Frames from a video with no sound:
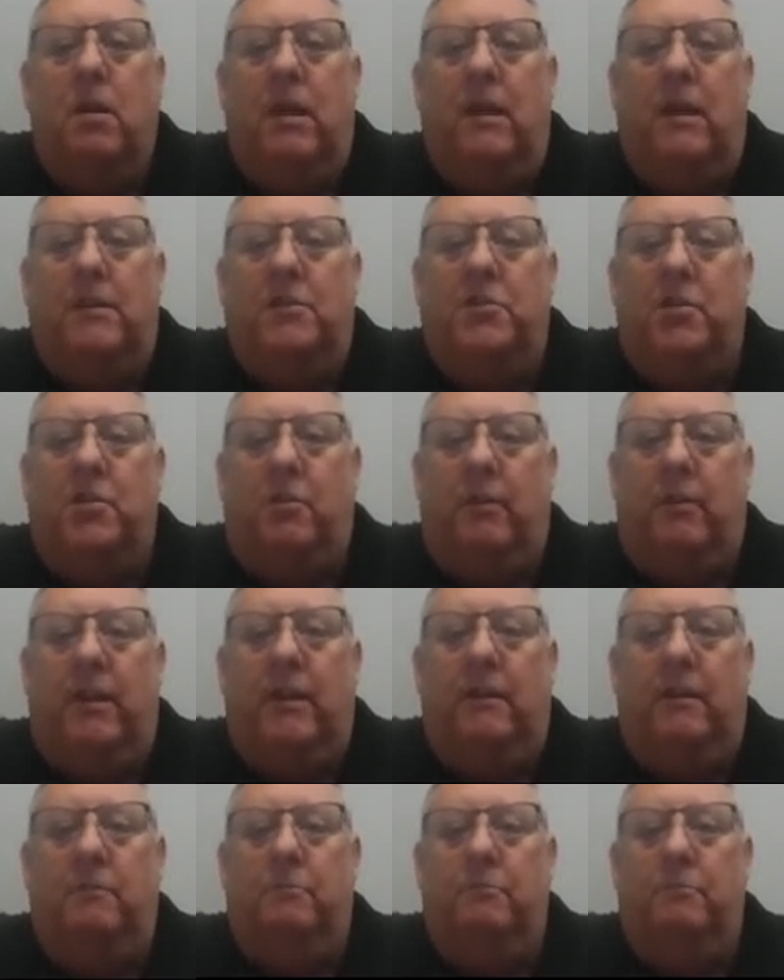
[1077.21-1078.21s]
And the
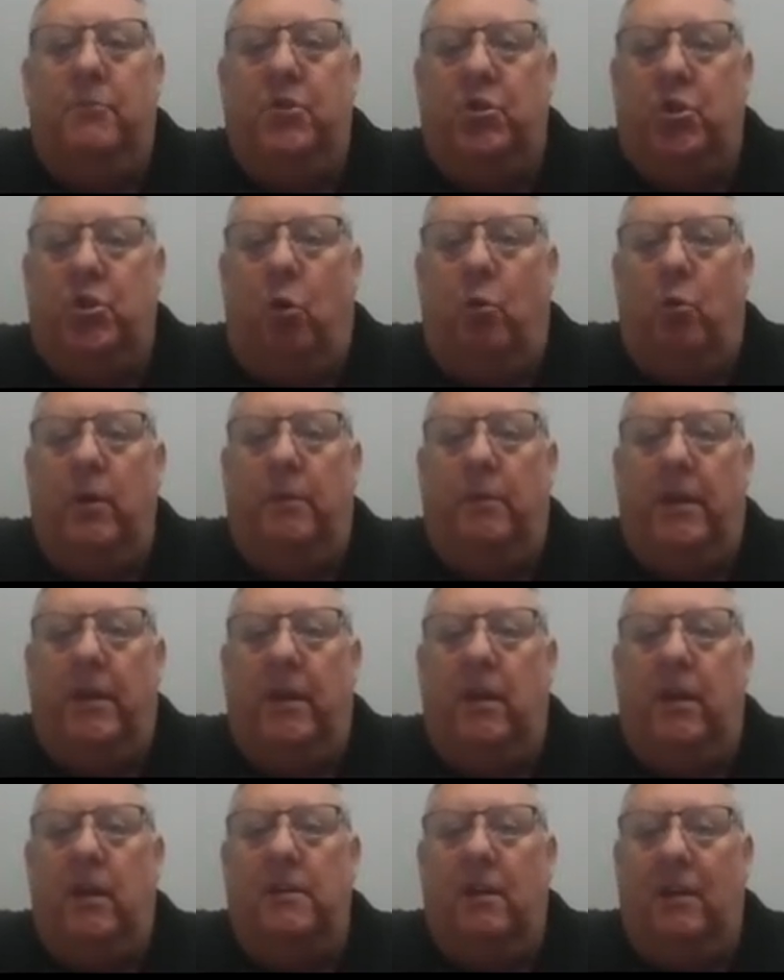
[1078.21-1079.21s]
screen showing
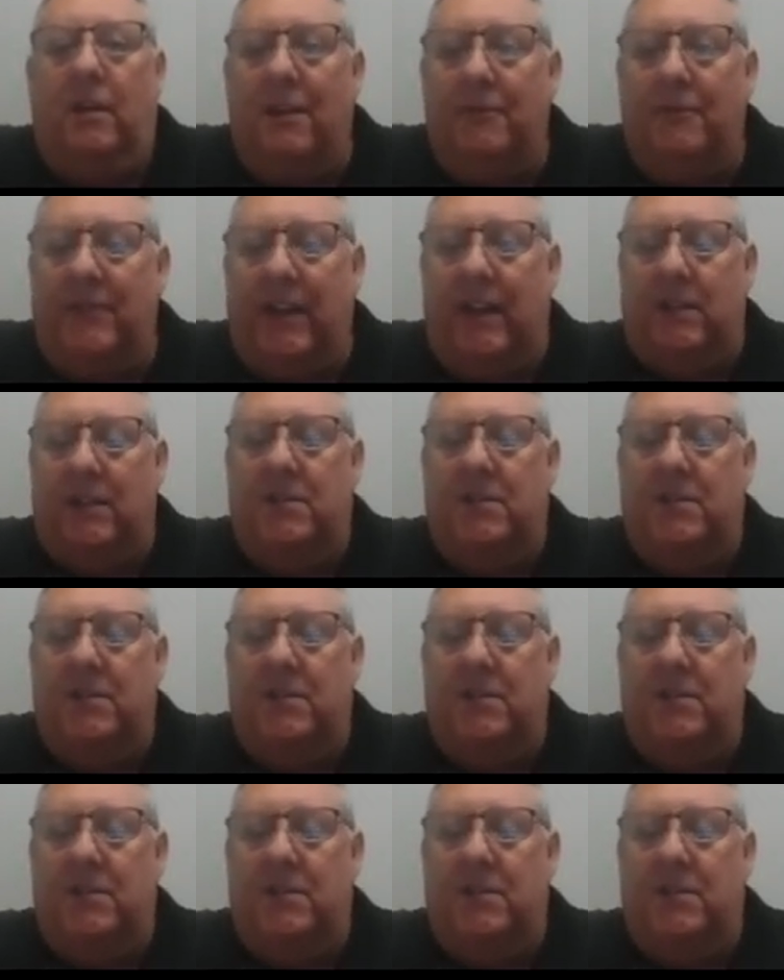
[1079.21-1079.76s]
me on the left-hand